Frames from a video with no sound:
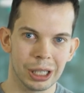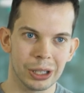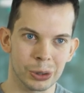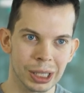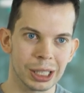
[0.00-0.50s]

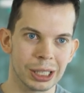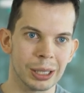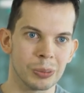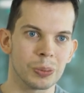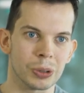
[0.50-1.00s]
run it in
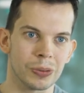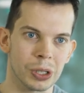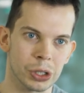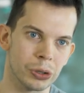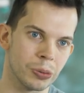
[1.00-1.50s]
a more
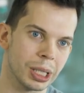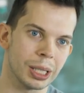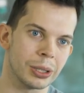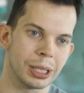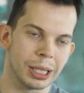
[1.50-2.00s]
professional way
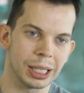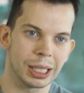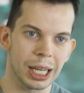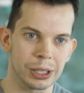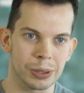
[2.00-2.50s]
that
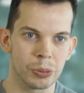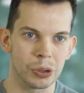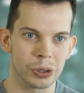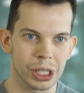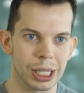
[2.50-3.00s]
then has
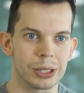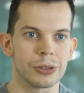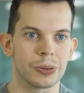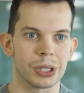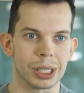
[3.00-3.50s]
more
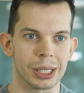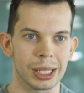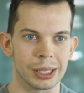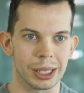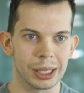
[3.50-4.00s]
chances for
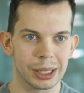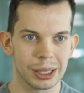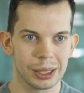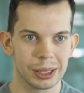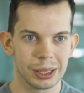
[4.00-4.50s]
success
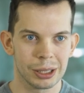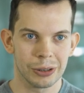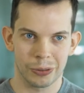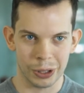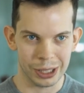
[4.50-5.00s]

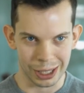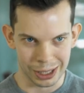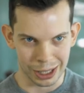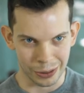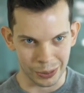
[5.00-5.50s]
for the
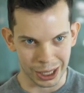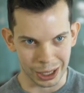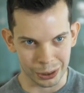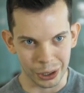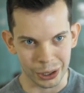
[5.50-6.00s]
success of the
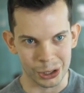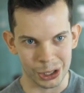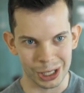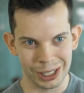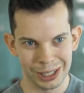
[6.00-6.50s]

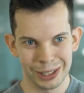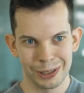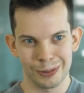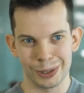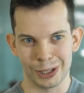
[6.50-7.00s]
technology,
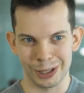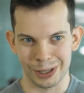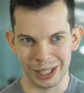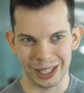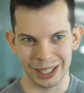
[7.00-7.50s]
which
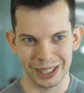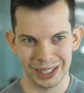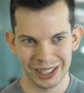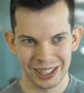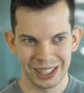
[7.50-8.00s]
is uh,
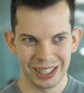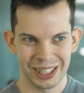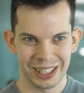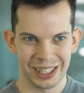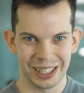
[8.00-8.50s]

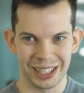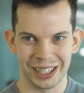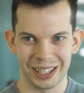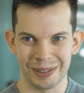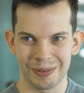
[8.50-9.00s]
uh,
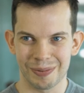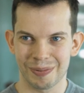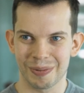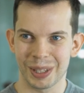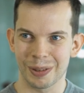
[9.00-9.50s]

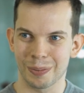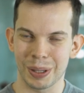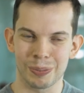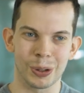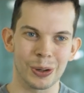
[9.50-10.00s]

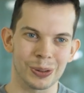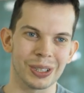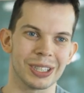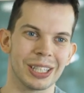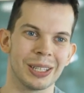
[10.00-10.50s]
people
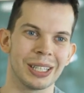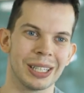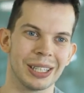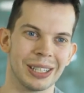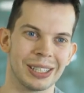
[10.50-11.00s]
often
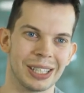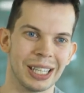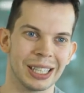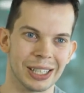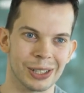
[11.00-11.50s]
see
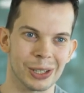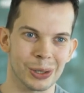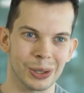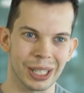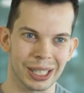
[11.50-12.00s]
see it as
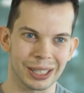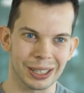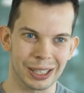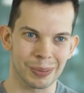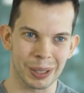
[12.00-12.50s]

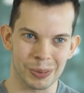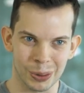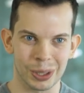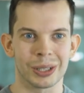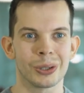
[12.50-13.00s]
disconnected. Sometimes
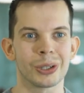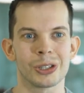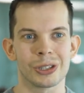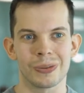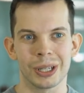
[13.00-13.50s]
good
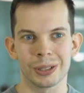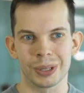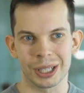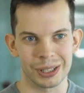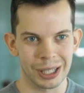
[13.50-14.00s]
technologies fail
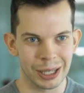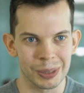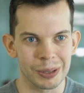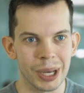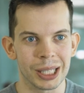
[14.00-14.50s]
because they are
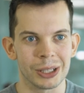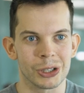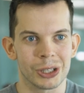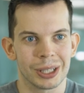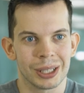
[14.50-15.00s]

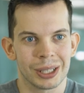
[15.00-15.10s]
mismanaged.